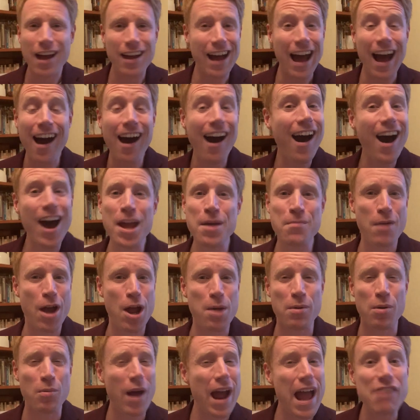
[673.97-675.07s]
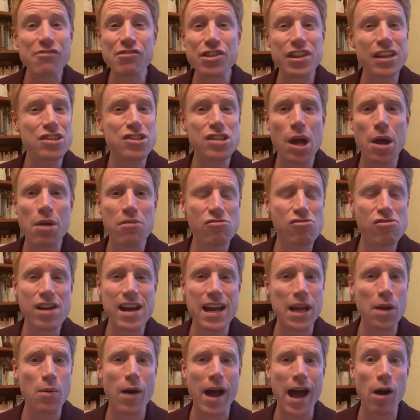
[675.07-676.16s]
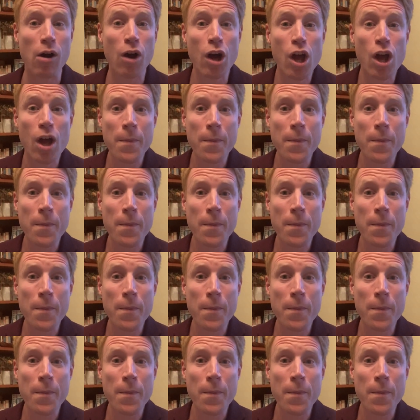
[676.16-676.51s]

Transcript: a high moment where everything's going really well,